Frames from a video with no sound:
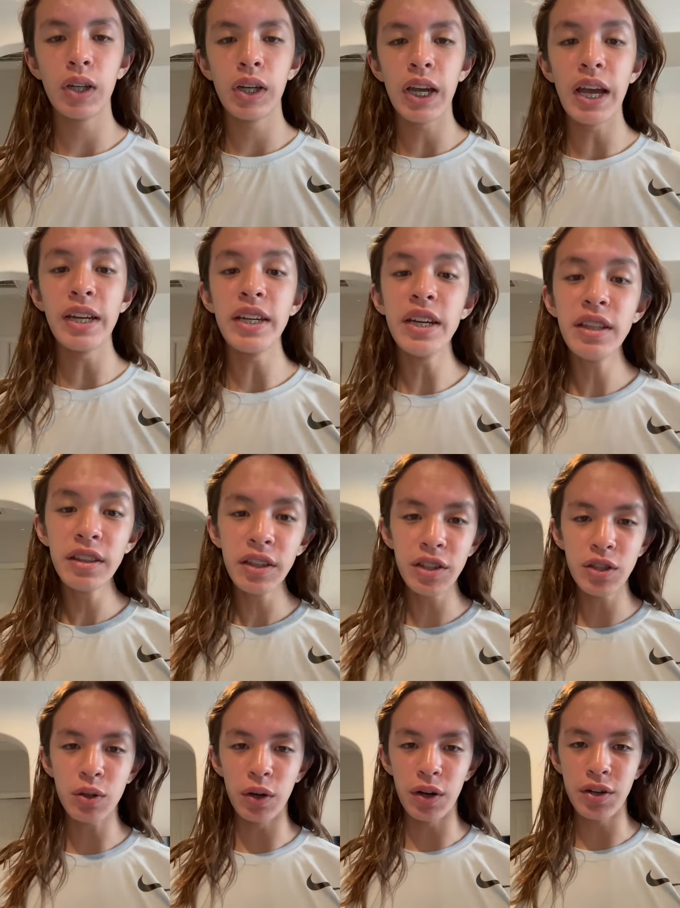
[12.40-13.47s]
And in these
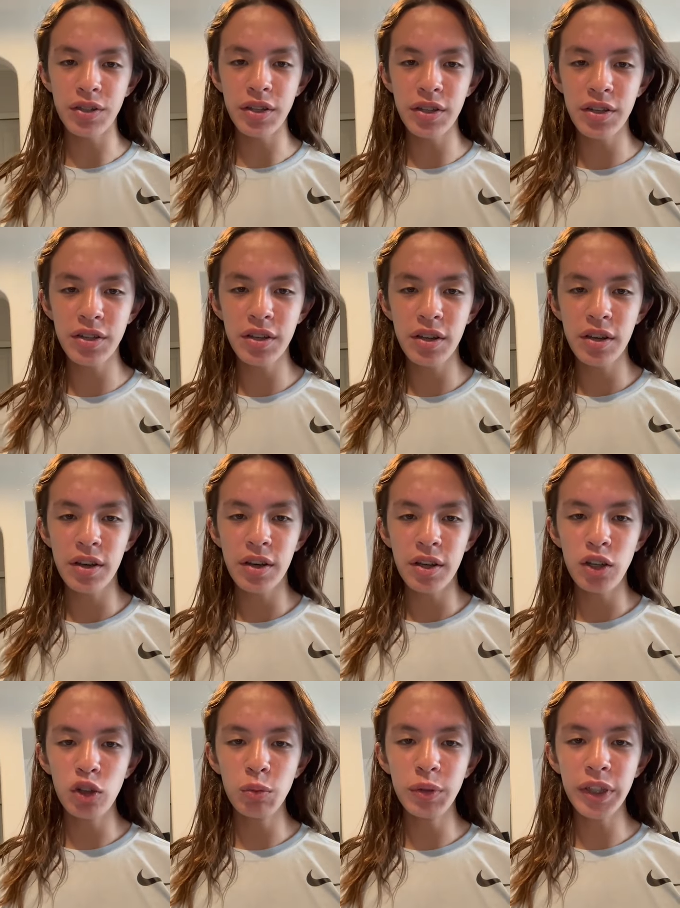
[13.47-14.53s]
courses,
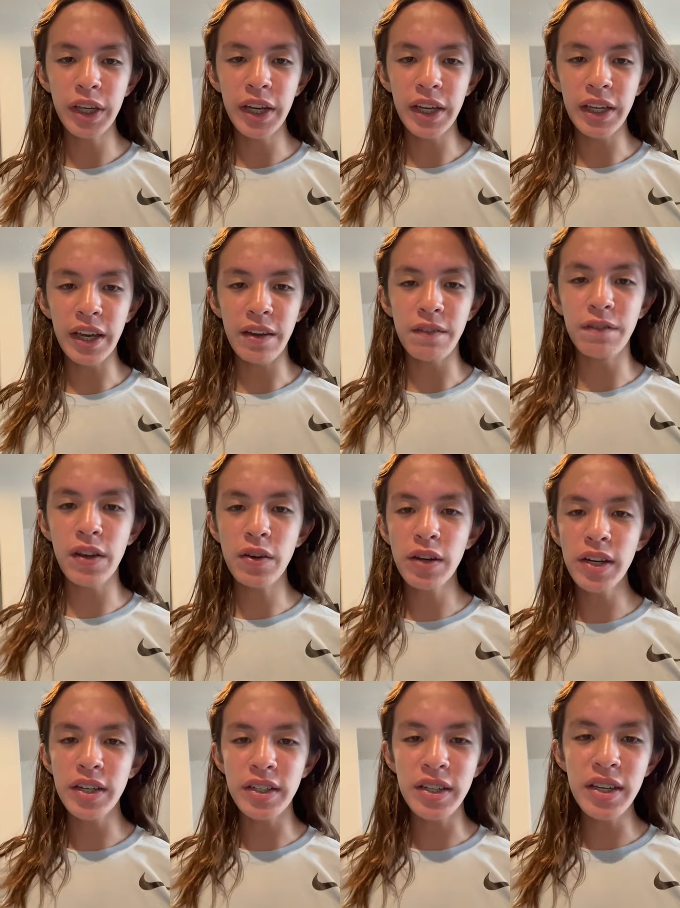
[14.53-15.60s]
you'll be getting a very
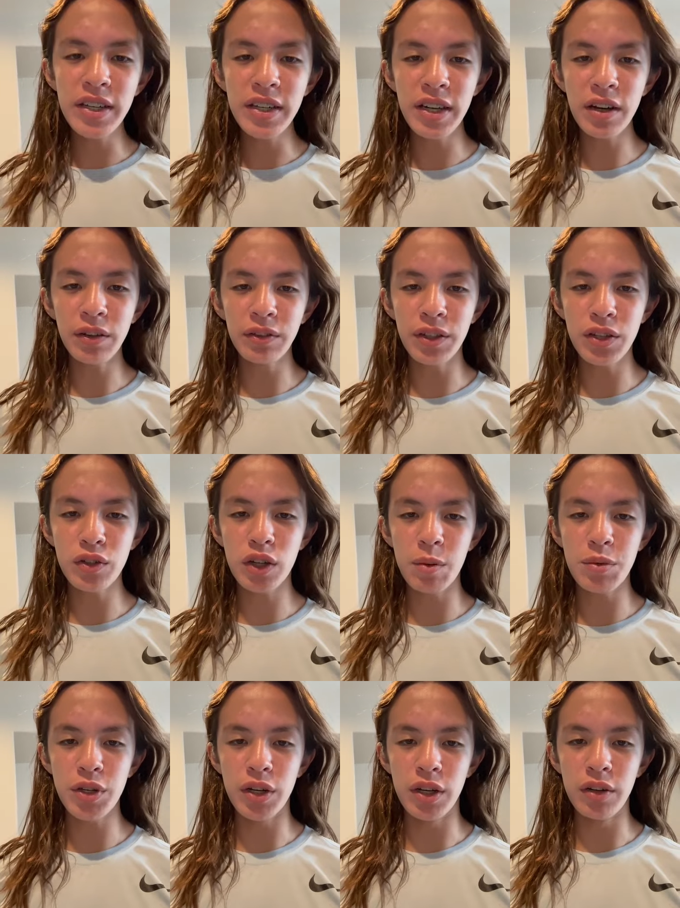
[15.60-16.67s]
detailed
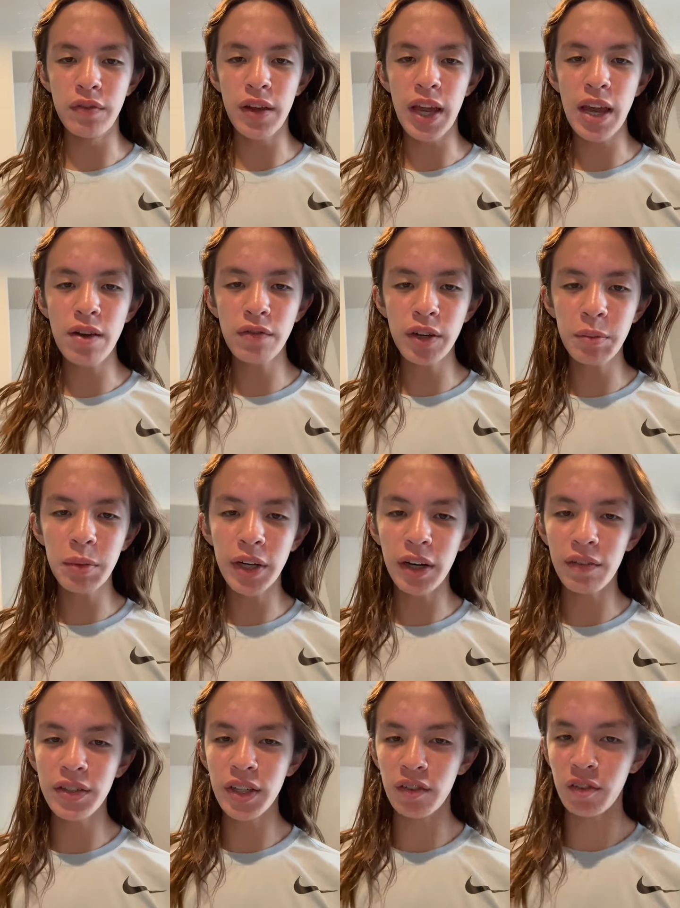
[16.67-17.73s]
description of every part
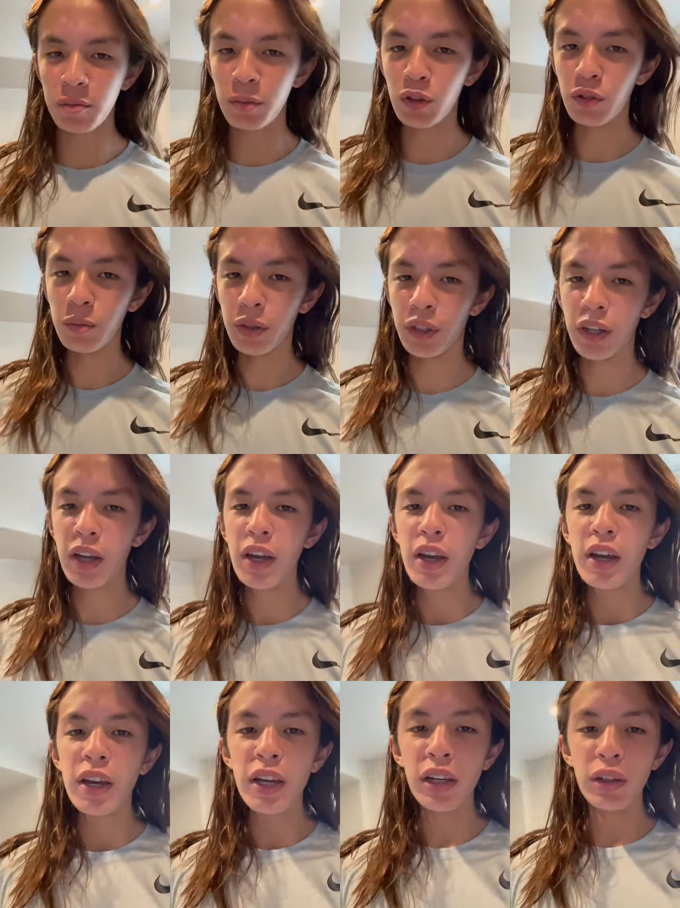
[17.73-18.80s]
of self-improvement,
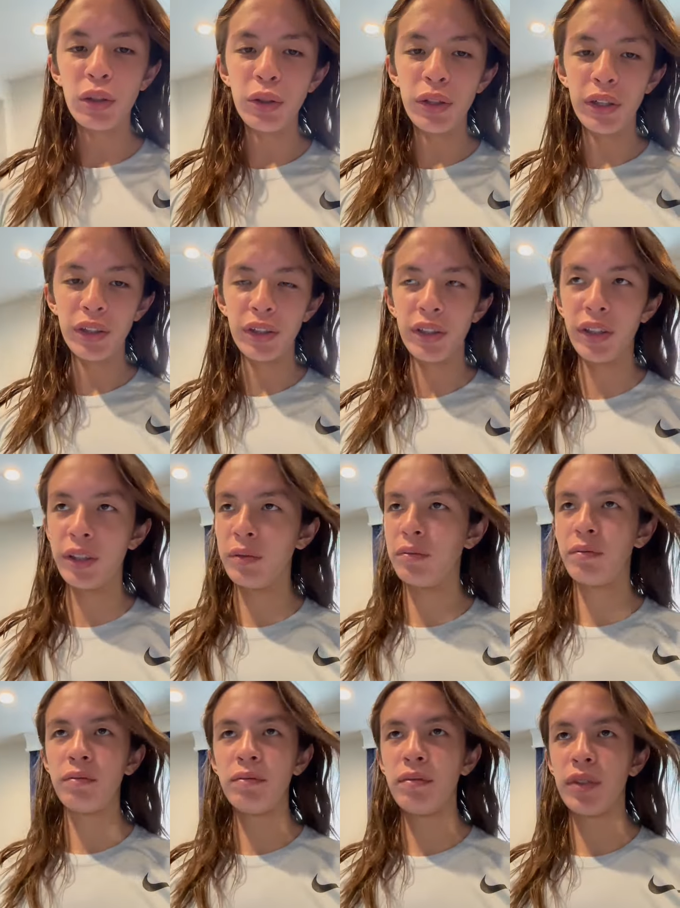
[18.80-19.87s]
including
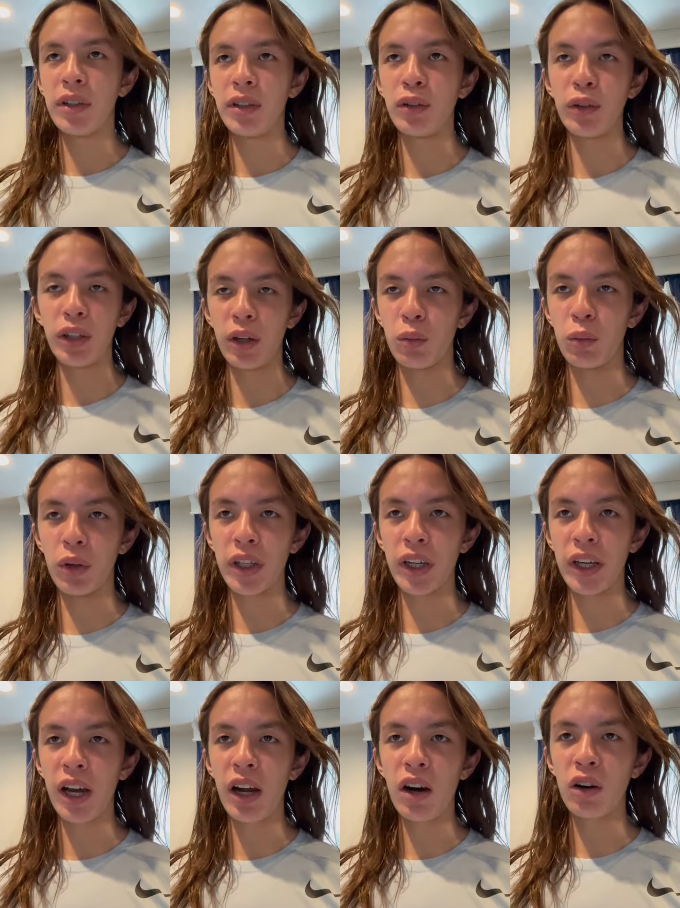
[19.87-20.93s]
like working
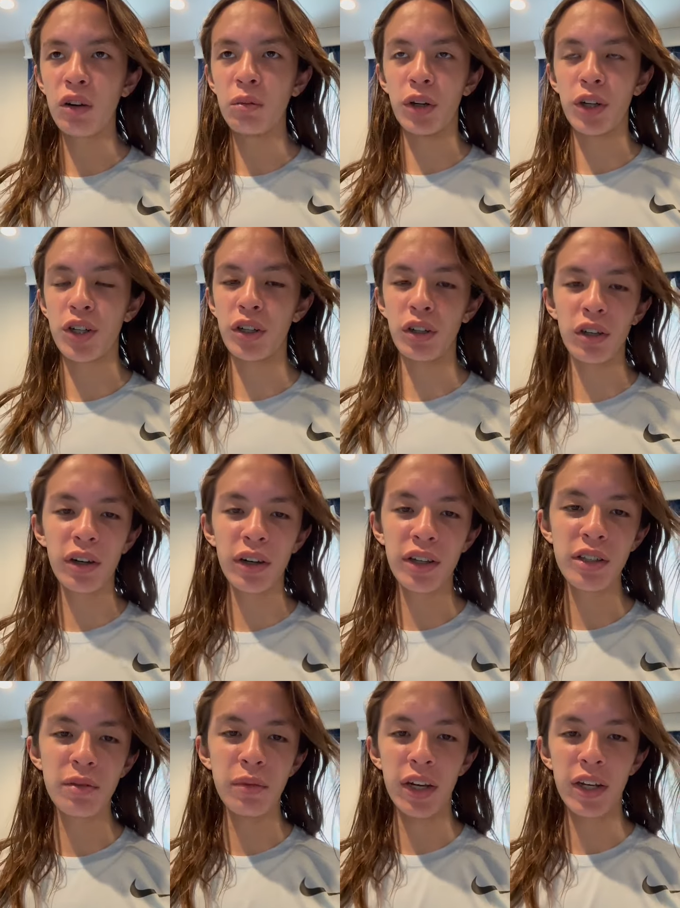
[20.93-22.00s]
out, martial
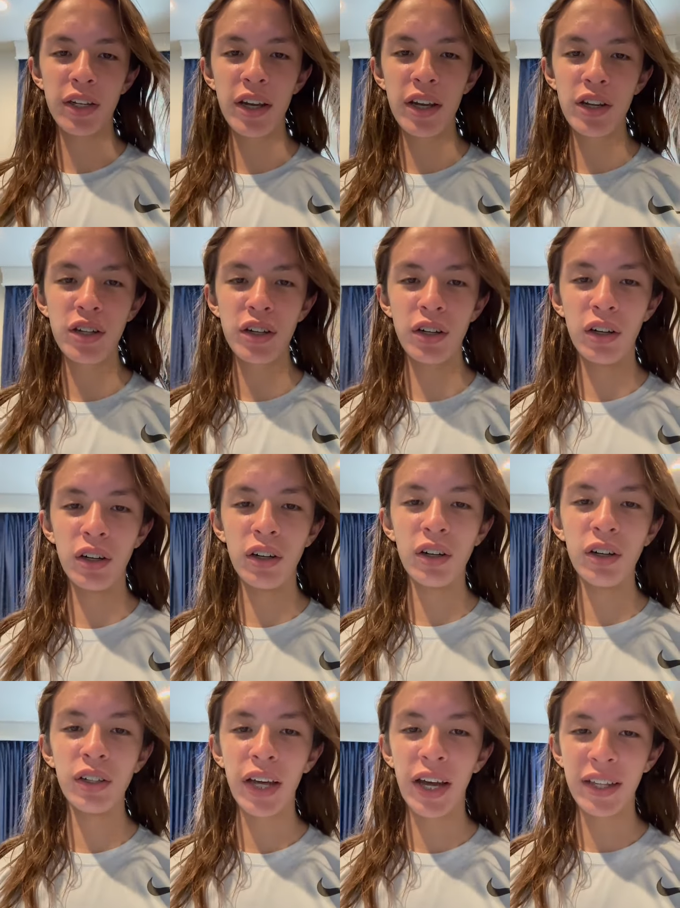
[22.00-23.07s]
arts, meditation,
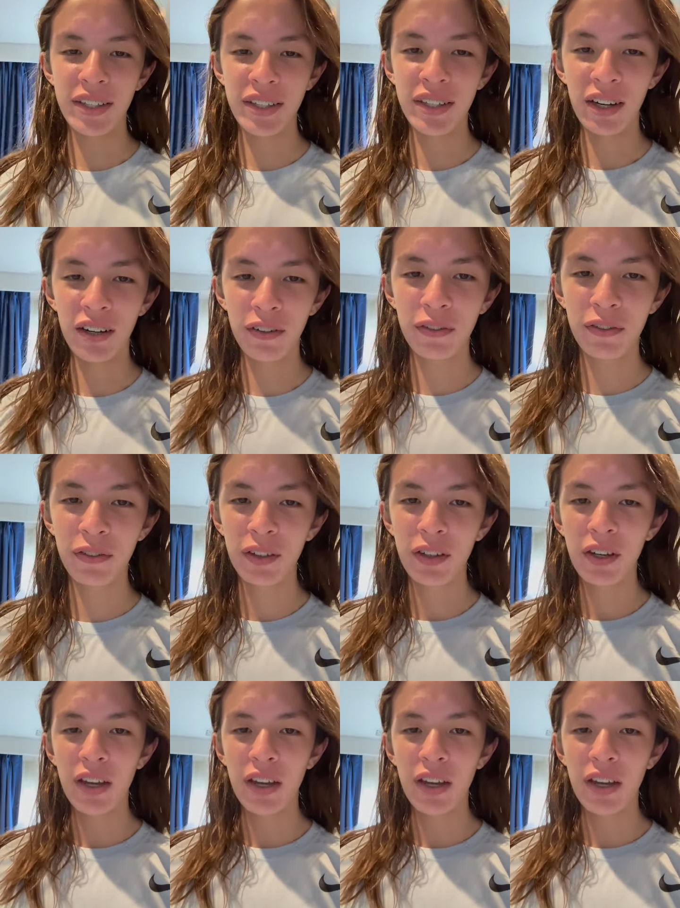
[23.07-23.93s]
all that stuff.